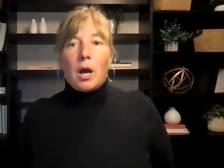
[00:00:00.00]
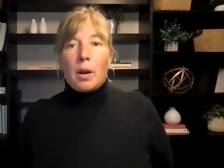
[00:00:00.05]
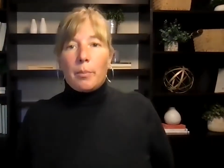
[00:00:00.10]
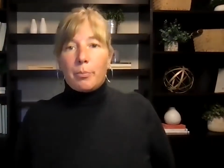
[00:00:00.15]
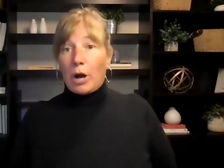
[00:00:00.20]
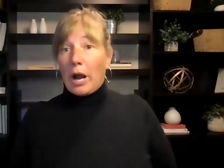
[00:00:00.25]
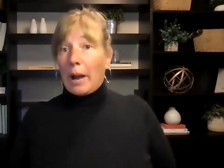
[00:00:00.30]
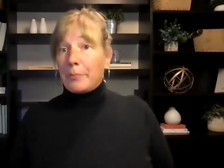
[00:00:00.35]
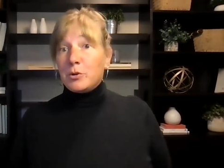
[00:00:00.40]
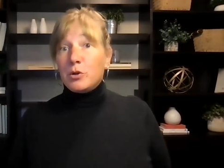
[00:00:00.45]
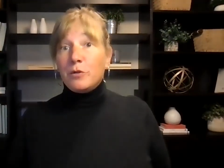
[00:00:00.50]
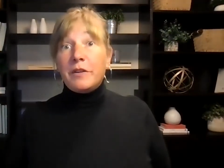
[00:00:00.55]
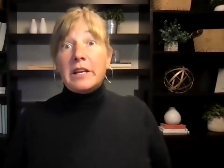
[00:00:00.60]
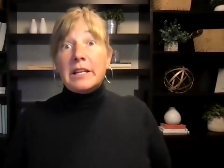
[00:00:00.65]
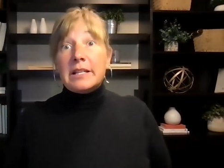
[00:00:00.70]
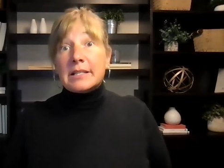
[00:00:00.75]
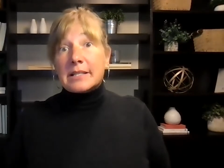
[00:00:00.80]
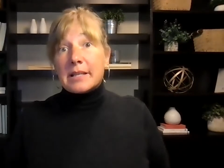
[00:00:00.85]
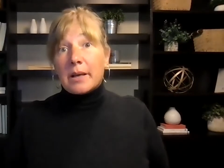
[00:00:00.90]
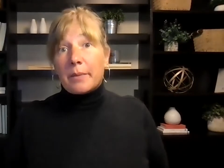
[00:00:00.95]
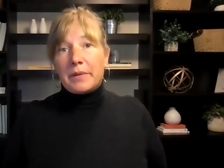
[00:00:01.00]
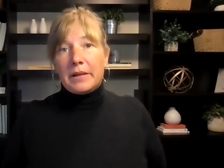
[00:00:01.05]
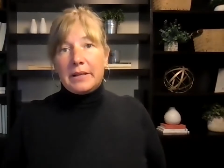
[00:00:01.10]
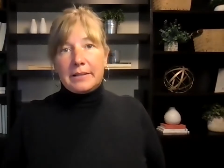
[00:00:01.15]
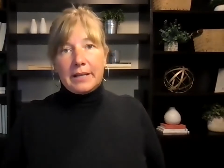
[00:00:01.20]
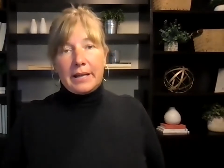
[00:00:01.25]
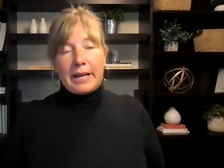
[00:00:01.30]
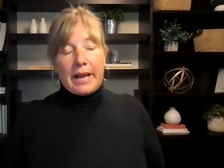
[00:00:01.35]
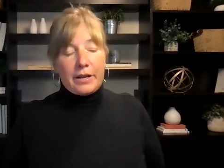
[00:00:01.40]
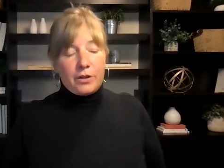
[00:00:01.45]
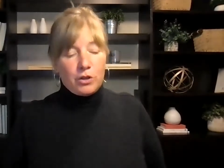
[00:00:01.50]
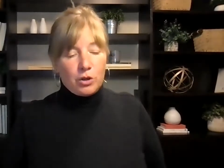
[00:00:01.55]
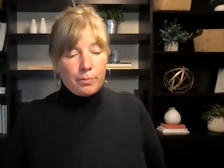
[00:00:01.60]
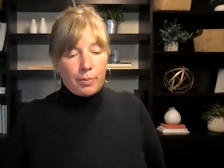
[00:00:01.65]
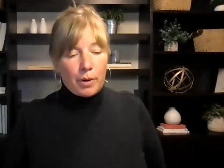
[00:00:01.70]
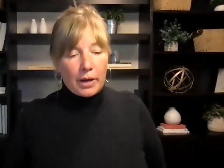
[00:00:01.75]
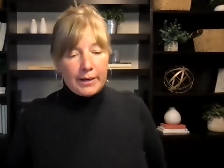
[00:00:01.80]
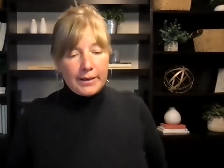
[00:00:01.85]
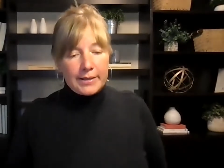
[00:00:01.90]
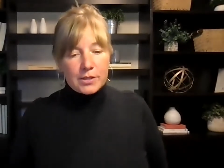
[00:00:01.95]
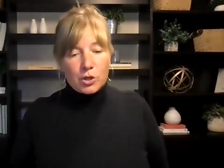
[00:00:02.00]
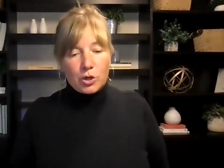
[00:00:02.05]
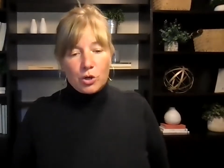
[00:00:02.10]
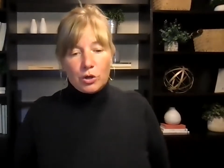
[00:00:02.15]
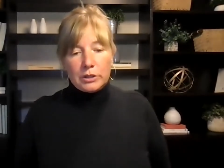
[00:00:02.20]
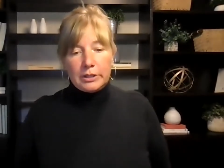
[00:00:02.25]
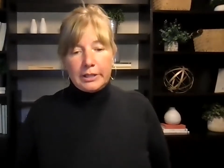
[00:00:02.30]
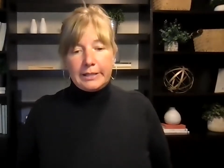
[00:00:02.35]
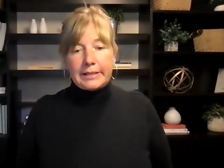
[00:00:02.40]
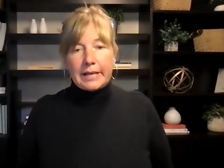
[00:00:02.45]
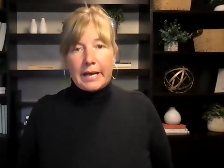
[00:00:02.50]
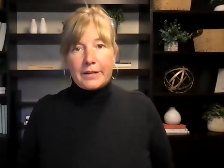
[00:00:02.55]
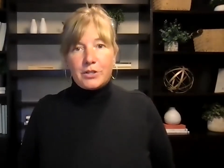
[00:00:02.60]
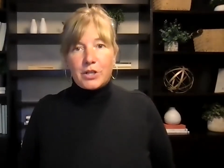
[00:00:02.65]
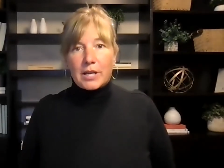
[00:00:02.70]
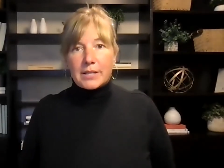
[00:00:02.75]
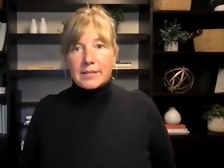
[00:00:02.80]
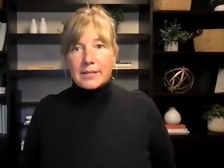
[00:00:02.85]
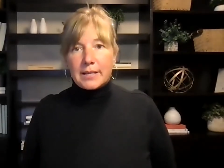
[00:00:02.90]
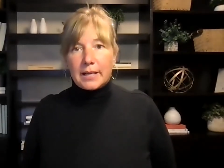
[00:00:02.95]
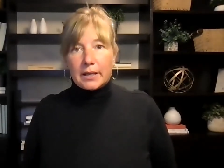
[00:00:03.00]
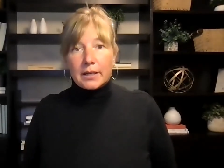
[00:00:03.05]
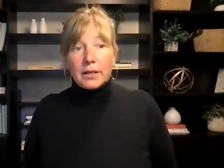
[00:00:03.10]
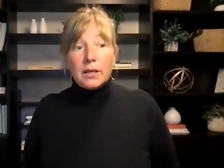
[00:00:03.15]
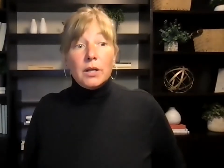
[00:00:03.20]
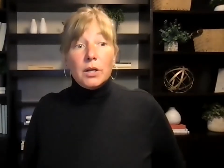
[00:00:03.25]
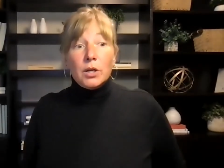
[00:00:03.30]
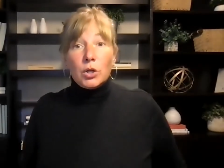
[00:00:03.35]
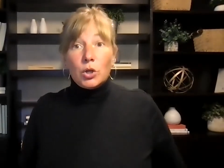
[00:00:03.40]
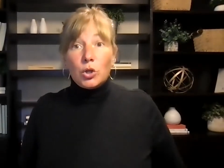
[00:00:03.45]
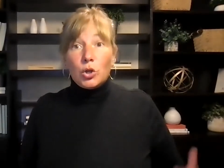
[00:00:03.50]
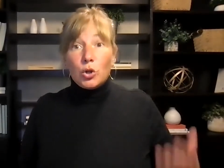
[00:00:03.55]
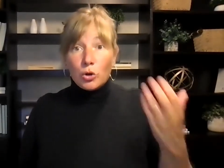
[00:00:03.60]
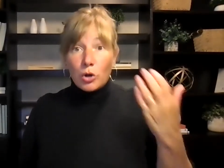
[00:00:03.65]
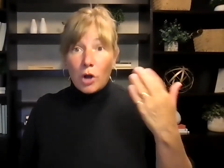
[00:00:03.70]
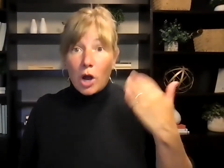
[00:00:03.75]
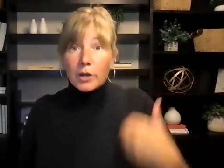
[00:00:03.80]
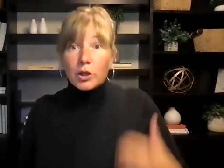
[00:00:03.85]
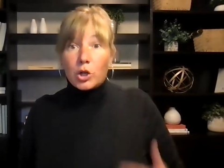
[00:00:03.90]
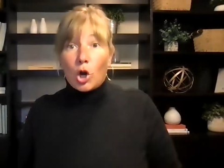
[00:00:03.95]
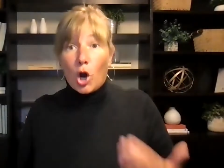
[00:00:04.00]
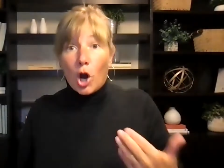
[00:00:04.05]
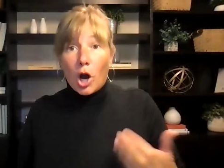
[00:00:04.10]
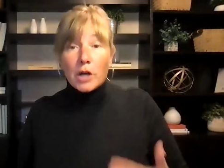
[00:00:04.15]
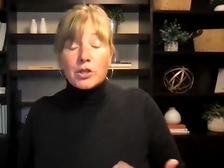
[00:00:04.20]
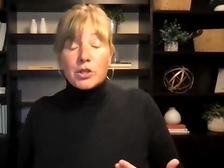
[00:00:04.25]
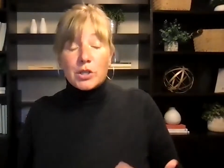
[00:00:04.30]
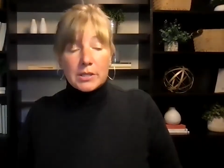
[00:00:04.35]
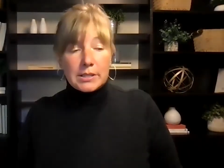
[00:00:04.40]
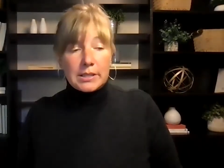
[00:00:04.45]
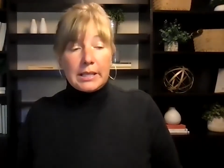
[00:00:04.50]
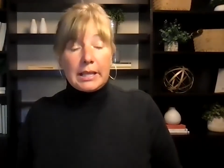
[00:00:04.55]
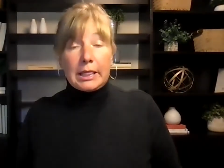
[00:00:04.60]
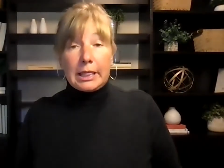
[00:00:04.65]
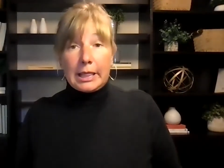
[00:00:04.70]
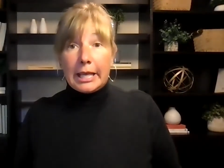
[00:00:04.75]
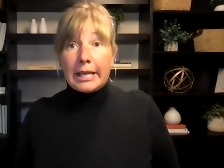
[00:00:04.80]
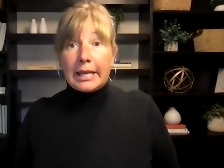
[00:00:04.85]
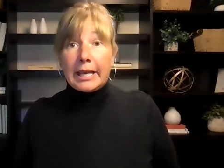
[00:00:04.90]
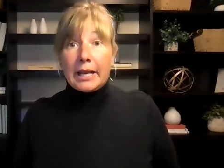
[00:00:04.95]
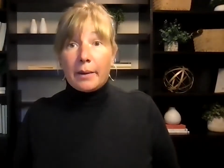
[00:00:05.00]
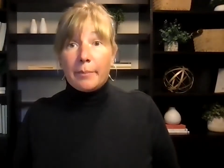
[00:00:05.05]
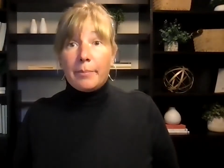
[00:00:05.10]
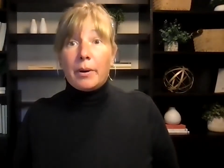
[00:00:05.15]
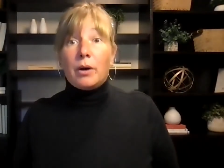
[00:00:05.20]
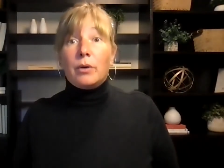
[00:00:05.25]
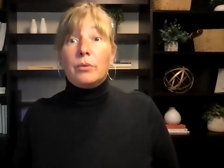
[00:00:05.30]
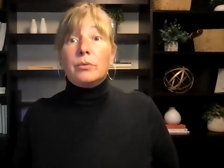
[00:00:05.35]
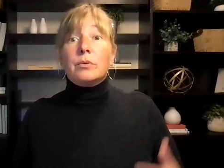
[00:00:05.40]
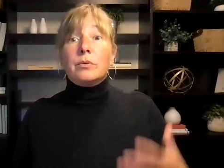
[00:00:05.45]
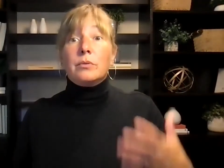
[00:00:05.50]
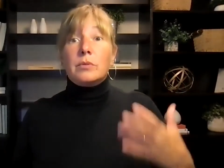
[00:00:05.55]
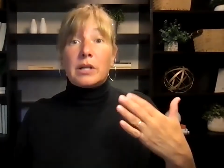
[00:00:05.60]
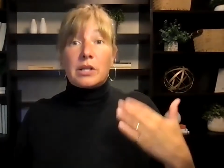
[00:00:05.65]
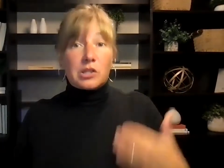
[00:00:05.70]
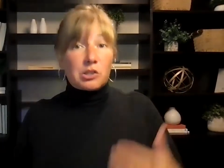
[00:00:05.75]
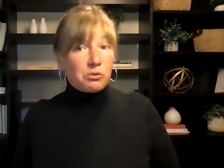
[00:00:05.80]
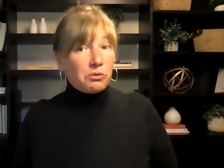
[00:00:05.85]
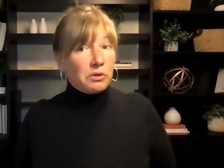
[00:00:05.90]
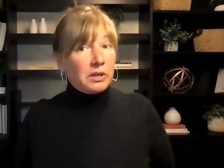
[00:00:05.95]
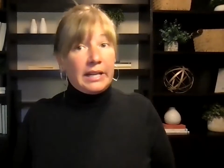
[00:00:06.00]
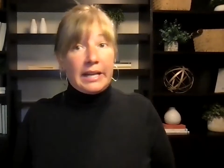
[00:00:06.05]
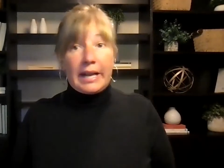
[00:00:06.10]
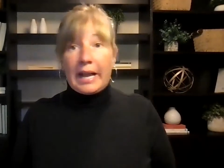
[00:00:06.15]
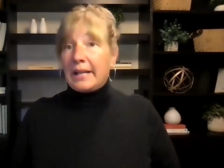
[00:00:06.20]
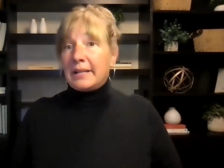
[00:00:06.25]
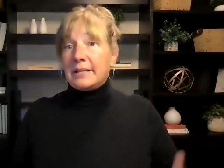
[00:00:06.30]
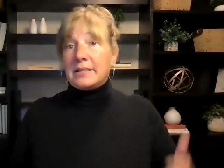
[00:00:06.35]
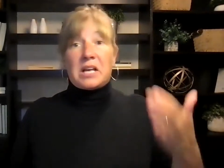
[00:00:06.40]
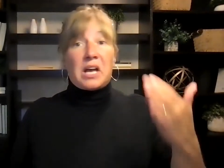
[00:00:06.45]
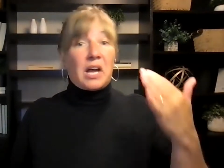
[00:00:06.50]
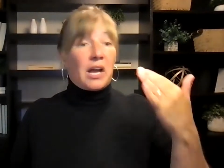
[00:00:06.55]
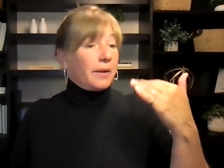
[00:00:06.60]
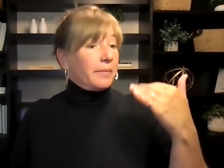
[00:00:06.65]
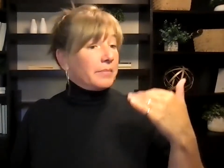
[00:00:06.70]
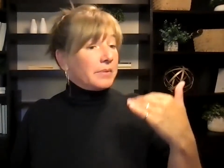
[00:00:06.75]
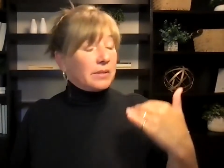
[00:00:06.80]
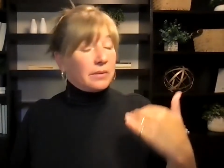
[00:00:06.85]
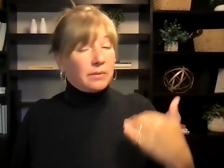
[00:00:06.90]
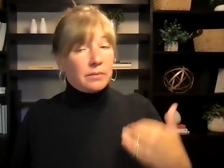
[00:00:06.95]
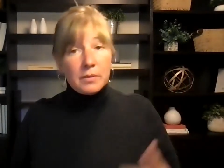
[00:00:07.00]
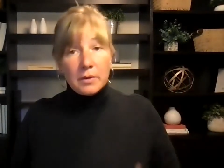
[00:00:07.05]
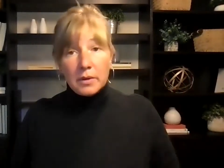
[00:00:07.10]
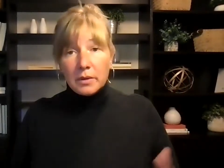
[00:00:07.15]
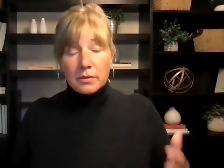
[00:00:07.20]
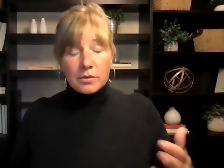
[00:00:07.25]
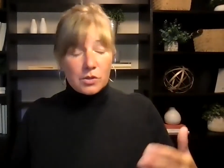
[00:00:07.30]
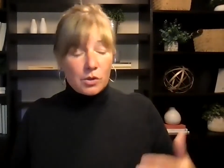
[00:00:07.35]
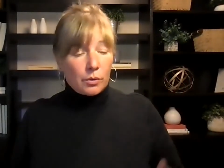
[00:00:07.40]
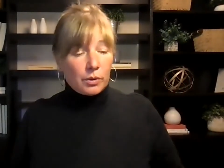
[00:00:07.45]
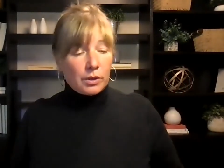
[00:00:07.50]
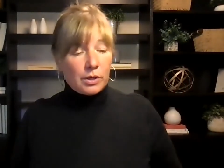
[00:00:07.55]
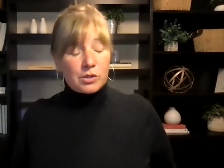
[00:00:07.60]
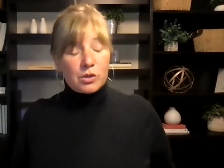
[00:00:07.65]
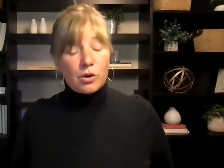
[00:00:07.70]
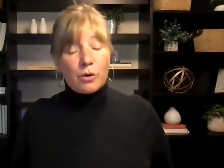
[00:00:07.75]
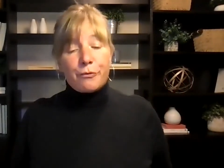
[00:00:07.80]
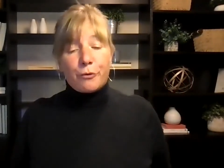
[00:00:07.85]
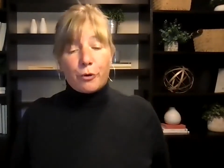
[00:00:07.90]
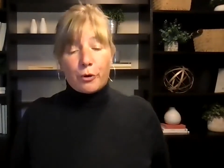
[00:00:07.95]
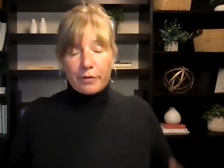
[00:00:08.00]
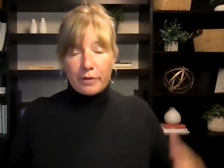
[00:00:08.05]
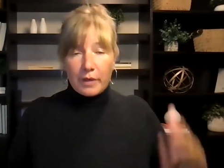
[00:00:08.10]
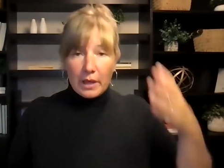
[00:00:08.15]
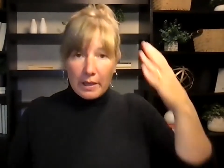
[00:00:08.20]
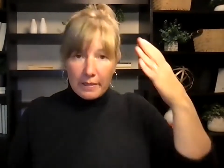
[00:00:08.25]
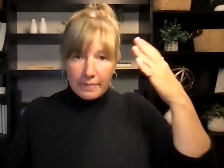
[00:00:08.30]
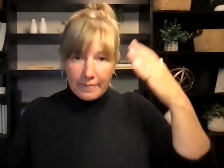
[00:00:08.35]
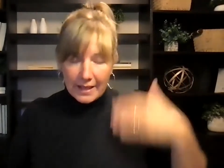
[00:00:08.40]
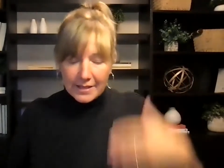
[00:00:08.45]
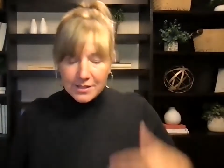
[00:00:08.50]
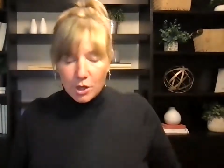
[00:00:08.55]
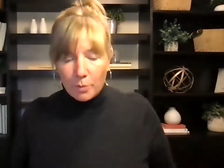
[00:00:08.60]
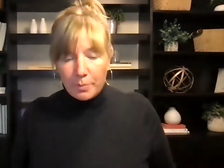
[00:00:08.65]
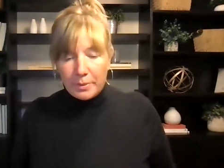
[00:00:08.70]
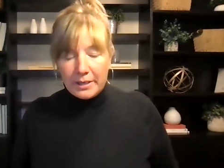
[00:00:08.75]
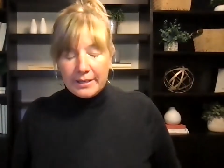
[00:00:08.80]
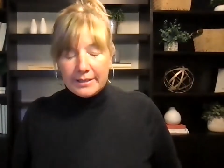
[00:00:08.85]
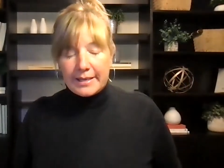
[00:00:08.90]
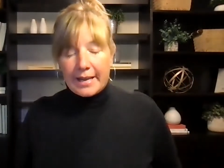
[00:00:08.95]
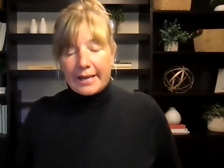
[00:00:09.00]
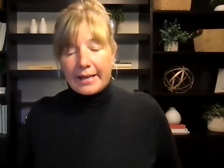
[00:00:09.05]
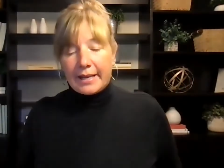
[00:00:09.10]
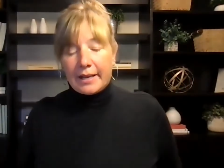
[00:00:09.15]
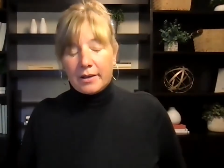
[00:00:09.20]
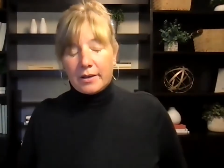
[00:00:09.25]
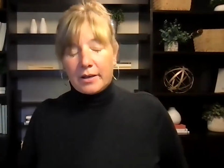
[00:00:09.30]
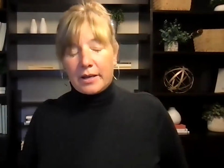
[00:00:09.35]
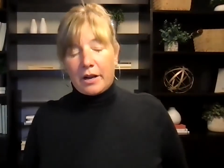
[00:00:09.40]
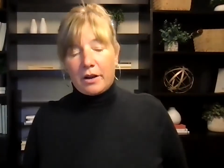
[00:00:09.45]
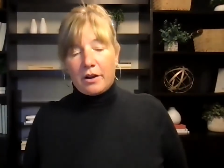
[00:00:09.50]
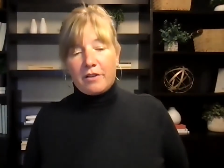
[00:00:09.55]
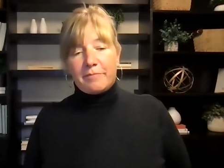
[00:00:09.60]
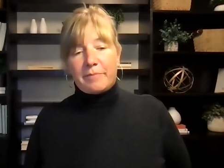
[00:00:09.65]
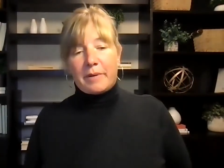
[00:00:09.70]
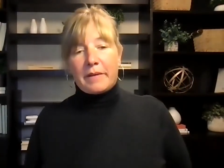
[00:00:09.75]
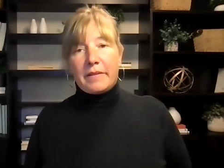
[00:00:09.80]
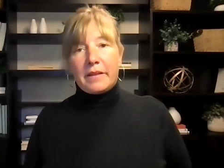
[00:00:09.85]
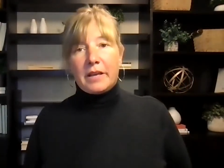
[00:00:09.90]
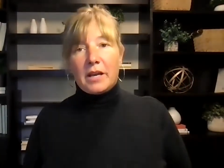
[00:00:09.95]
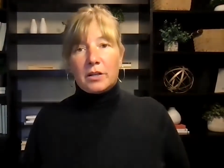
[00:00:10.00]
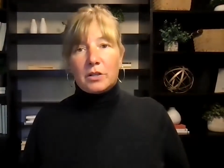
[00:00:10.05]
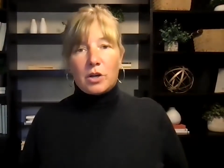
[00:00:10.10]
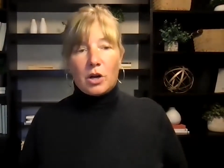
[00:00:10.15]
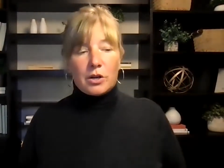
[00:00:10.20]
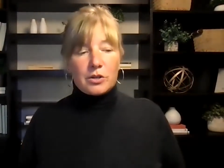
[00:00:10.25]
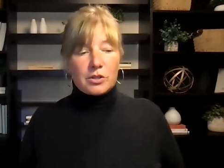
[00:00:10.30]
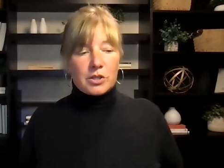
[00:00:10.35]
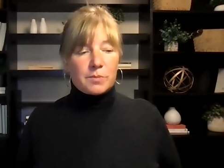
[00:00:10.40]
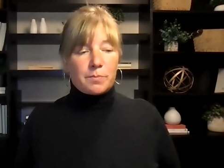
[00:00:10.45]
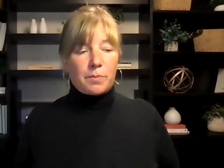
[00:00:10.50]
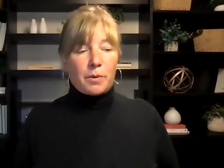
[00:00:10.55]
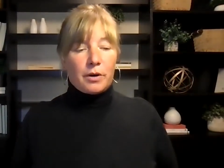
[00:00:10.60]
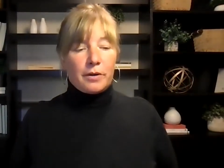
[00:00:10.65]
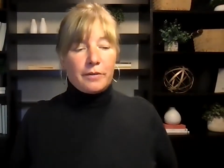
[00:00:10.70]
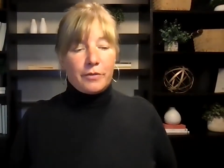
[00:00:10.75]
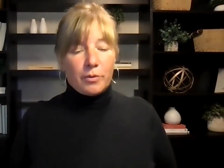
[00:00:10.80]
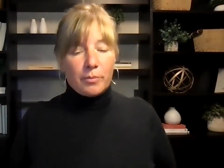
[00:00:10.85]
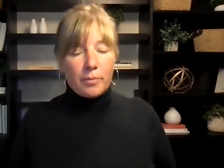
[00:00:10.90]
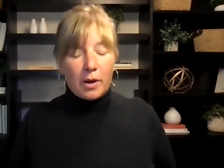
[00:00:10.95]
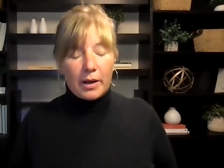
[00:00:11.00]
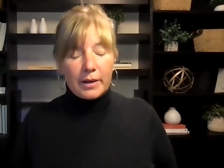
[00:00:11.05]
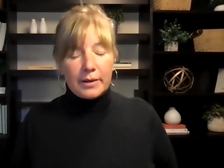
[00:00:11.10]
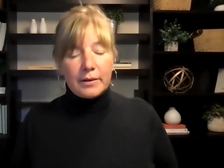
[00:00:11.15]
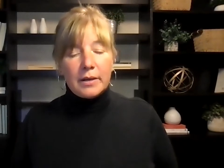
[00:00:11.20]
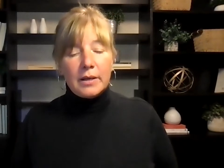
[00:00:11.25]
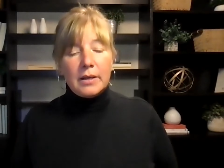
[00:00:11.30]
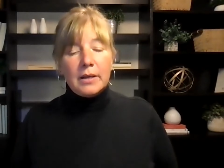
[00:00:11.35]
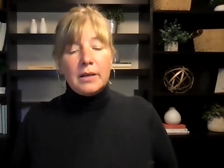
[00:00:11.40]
perhaps you've eaten something today and your body's currently digesting. You're not consciously thinking about excreting enzymes and so on and so forth. That's all being taken care of by the unconscious part of your mind.